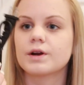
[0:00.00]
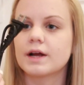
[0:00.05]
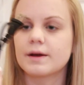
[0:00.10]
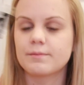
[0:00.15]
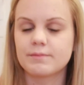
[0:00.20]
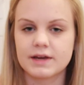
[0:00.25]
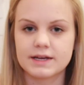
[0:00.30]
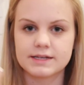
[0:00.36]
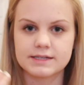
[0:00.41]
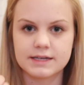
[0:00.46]
I'm
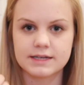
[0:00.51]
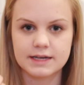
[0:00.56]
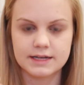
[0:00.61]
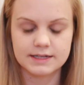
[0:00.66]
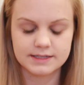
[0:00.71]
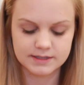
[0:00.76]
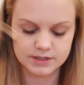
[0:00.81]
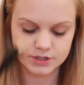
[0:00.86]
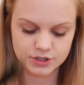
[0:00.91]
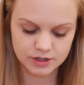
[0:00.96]
guessing
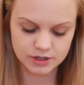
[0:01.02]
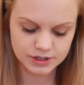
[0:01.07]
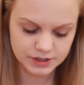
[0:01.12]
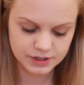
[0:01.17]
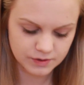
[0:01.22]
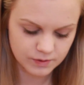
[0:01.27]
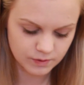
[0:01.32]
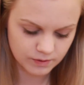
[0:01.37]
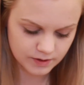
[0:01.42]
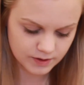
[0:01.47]
it's the charging
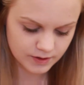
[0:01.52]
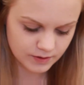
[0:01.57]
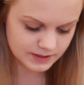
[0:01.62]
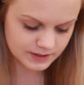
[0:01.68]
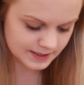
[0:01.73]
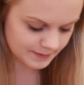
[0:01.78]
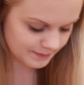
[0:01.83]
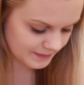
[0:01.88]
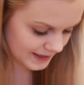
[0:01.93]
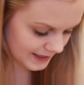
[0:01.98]
cord or
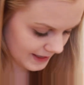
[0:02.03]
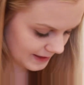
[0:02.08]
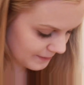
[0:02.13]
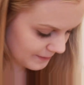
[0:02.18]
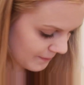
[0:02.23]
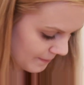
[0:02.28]
something.